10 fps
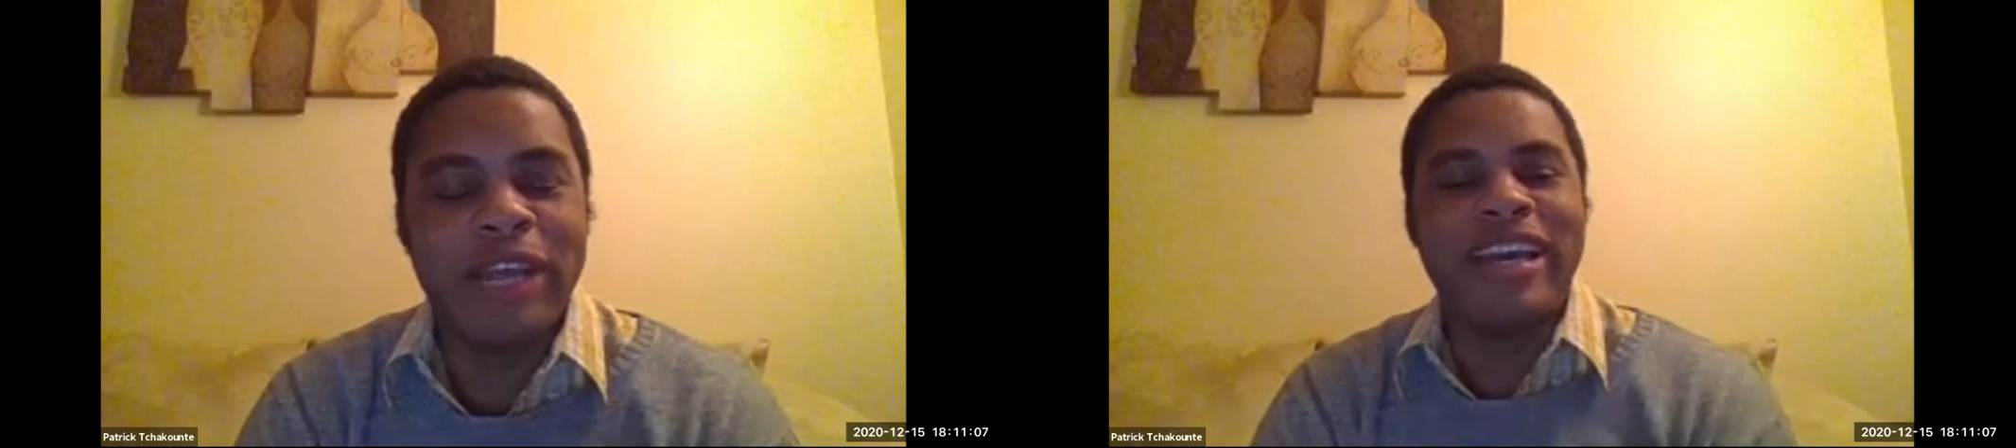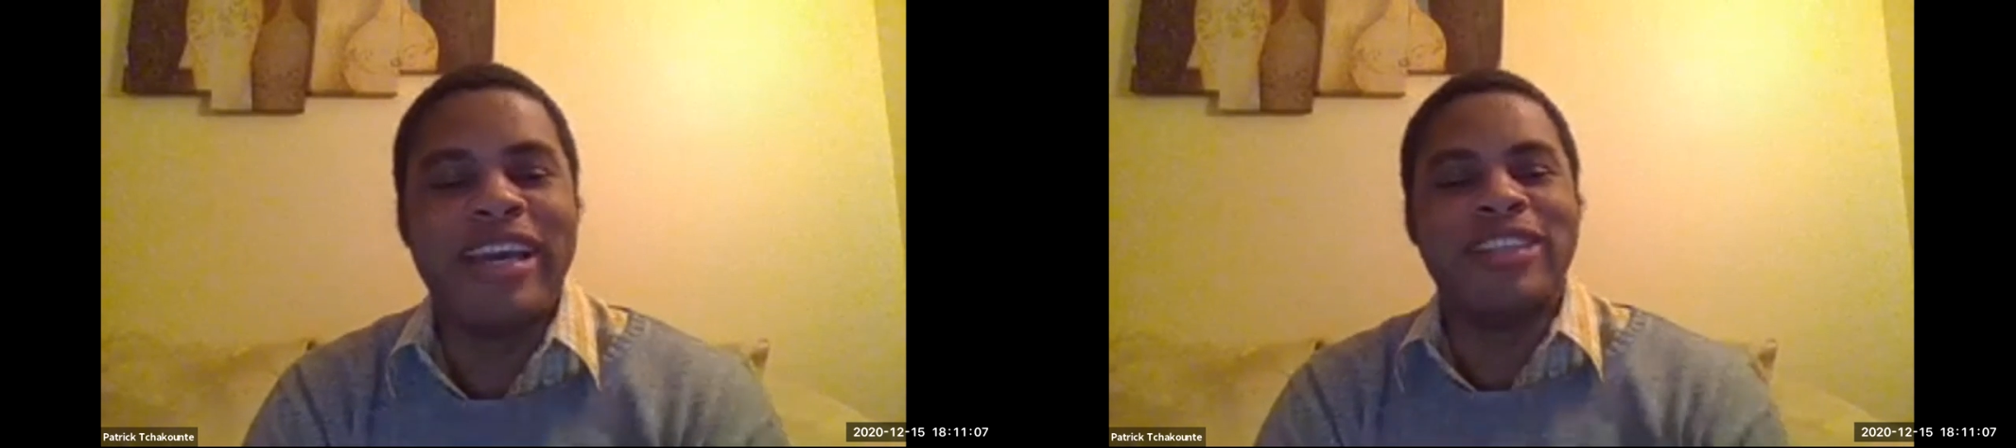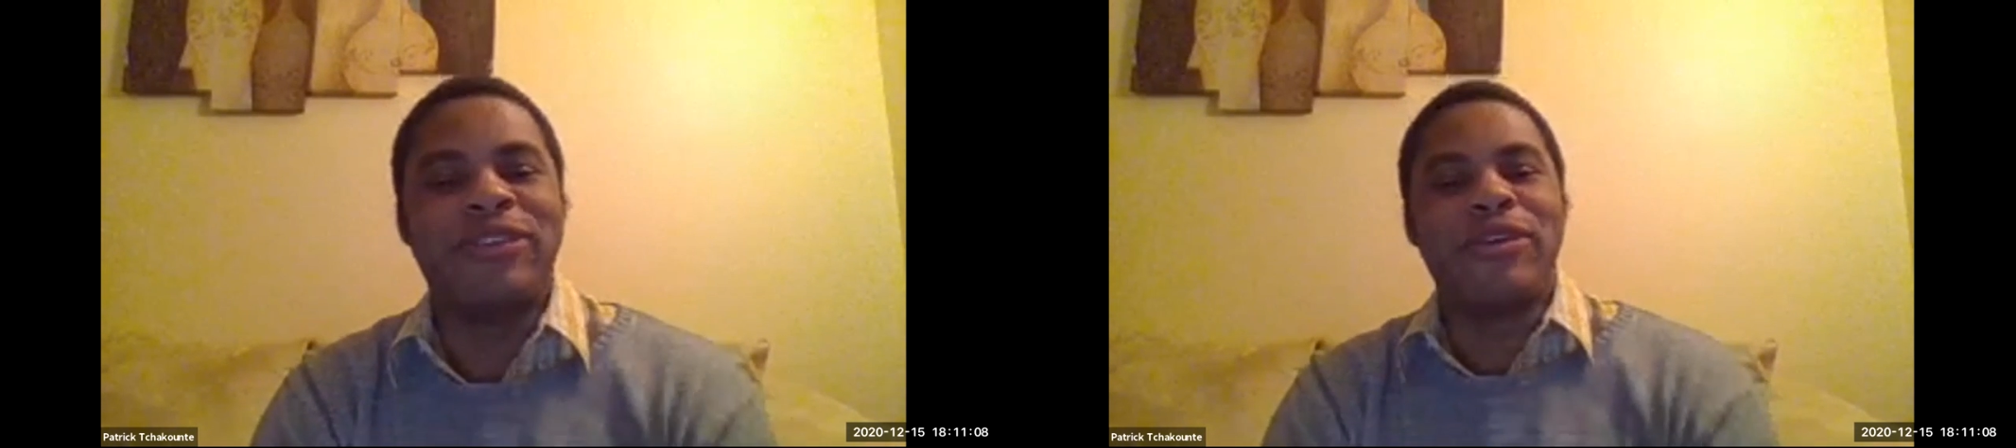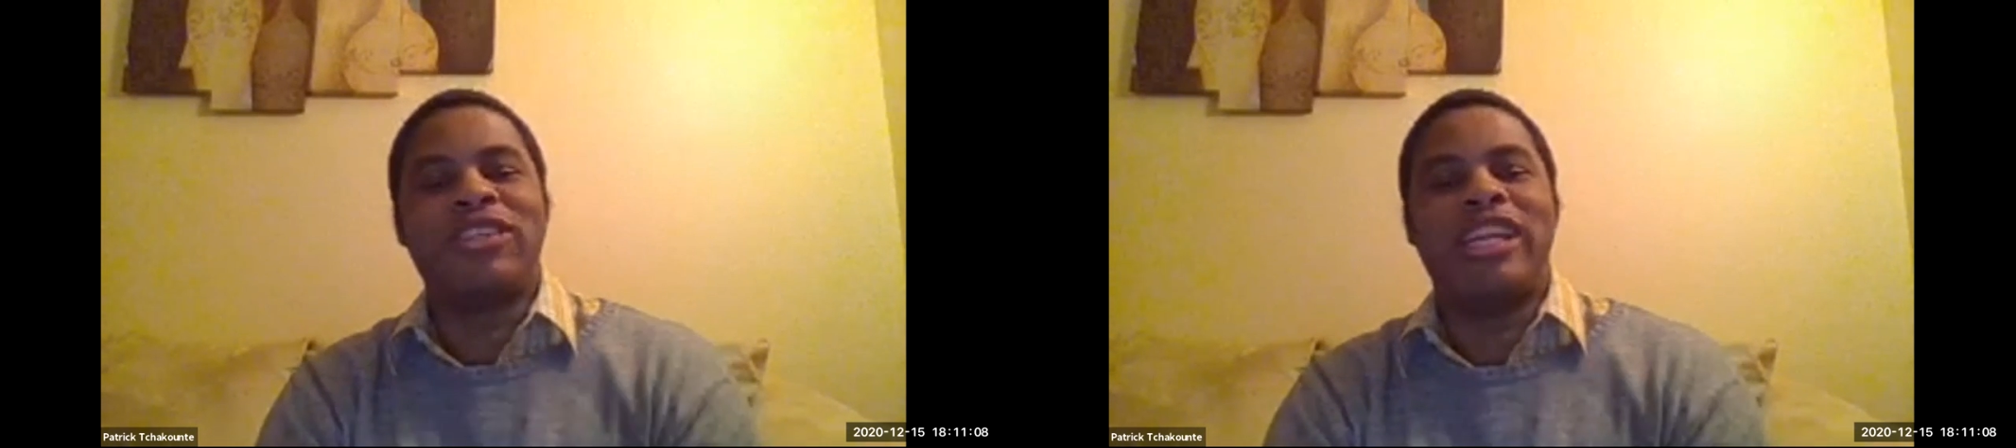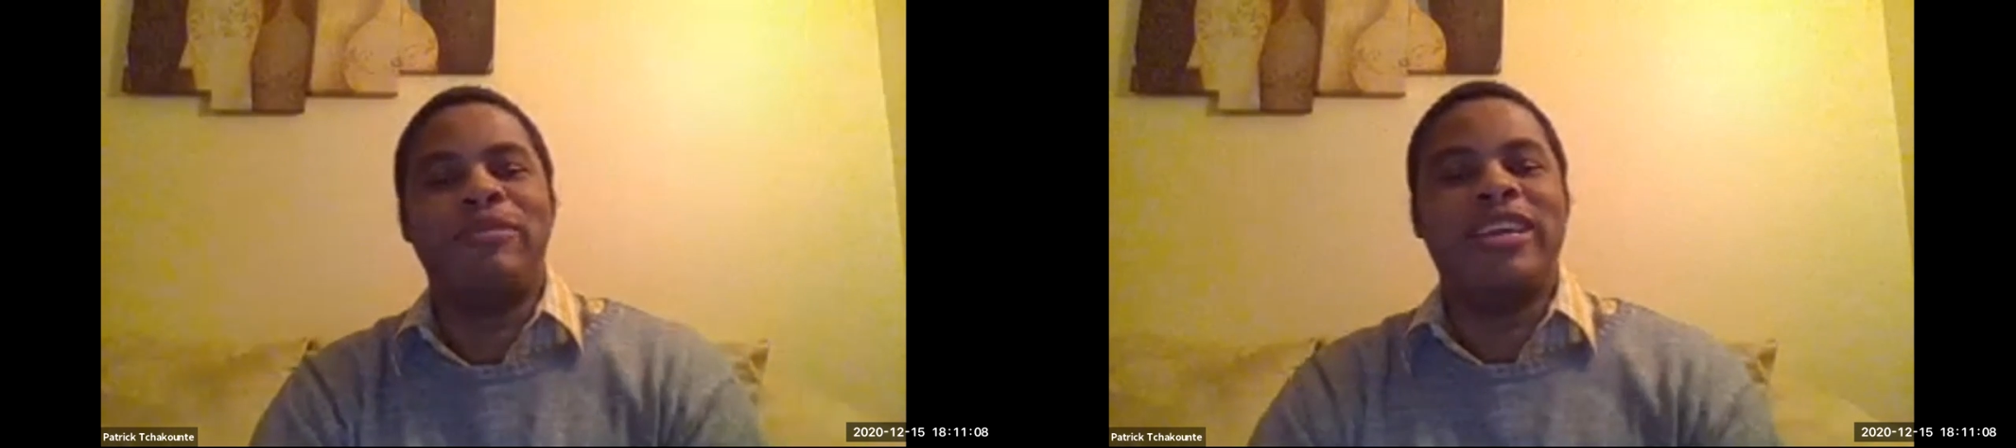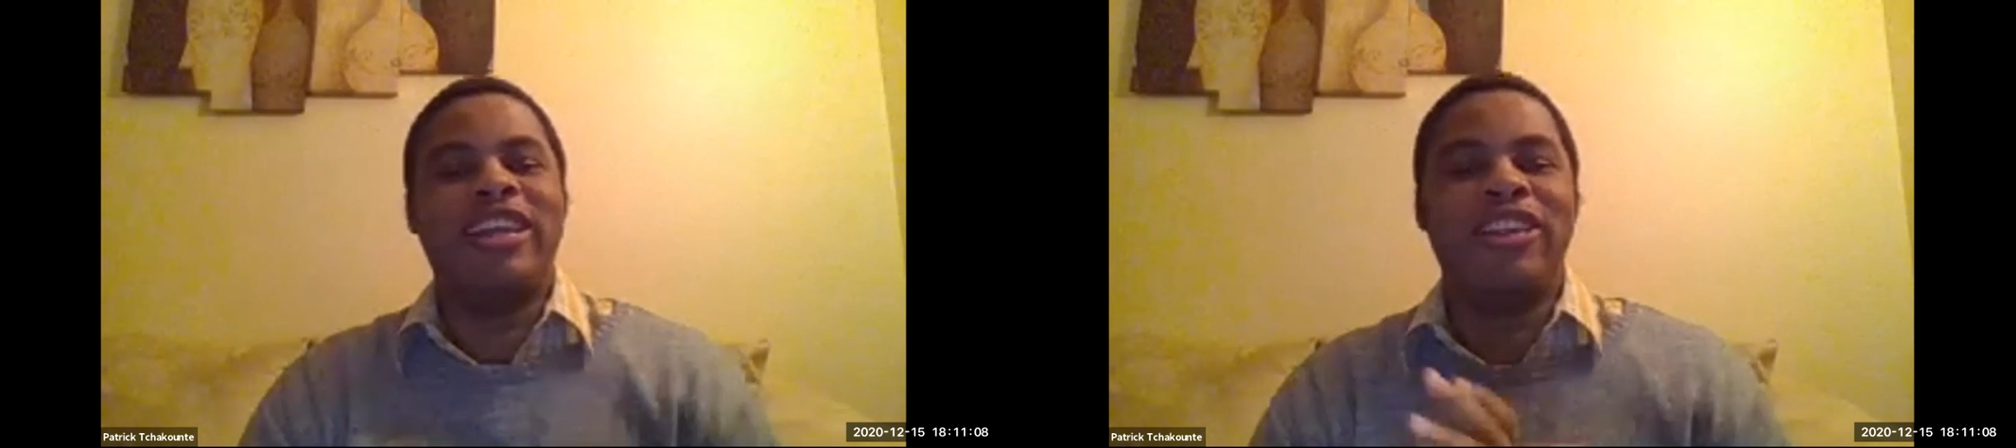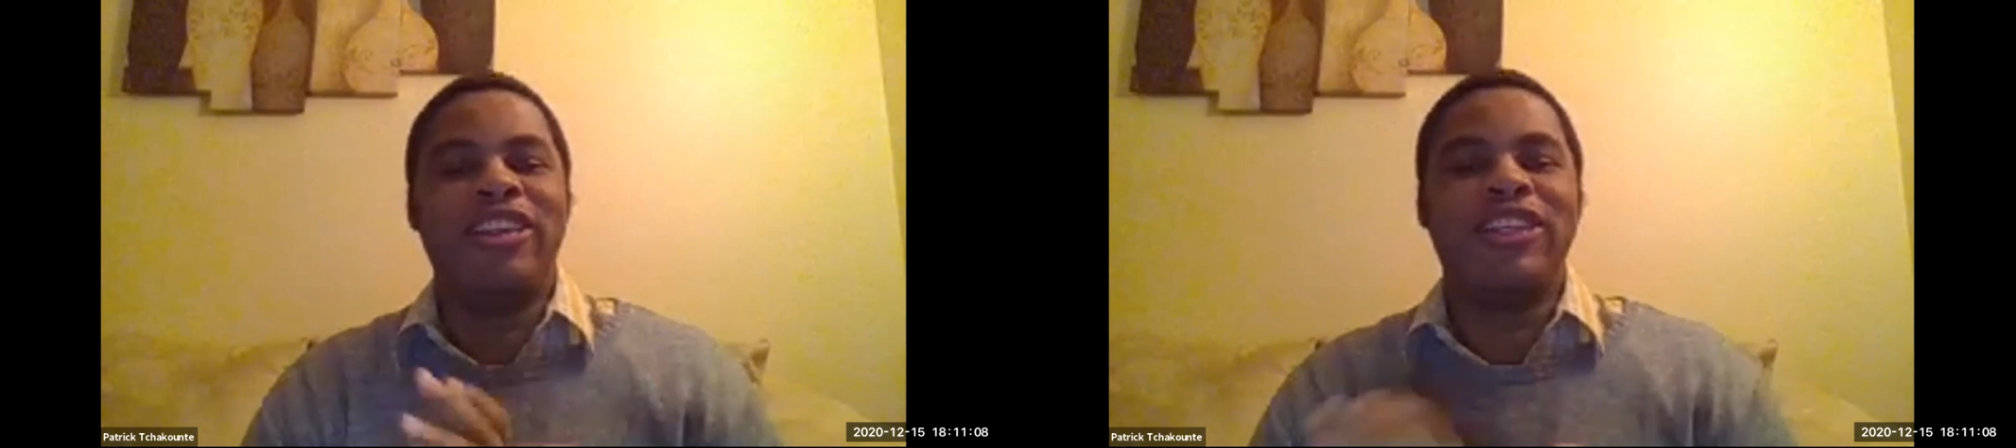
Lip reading: Let me